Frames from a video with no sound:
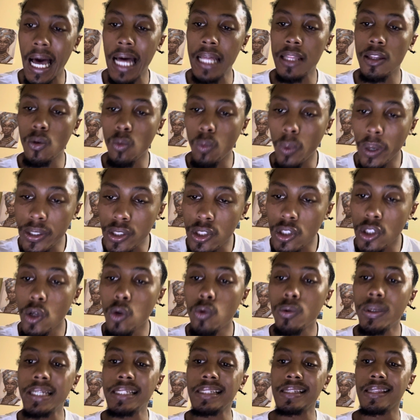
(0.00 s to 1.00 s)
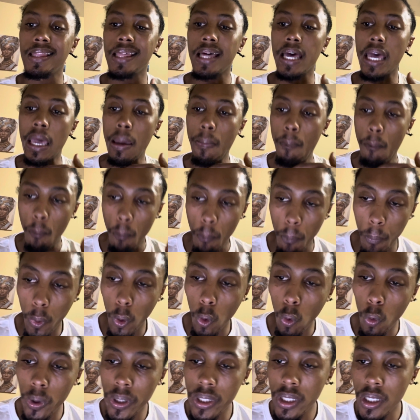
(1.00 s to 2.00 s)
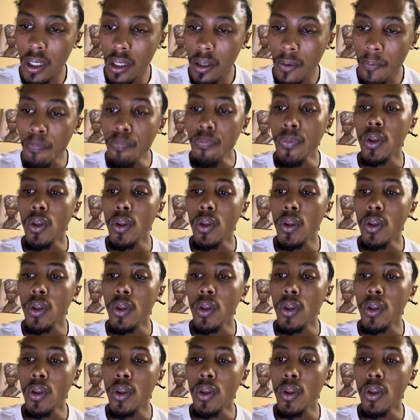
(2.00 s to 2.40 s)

otherwise known as the employer,